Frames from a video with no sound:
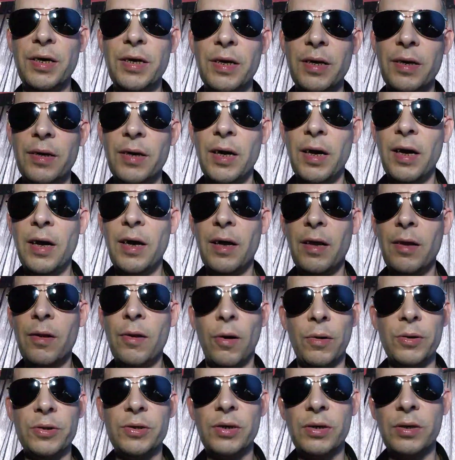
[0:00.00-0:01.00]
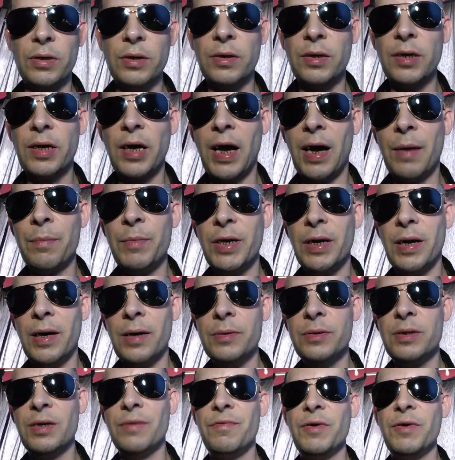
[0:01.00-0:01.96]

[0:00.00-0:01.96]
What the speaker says: it, lots of good cameos.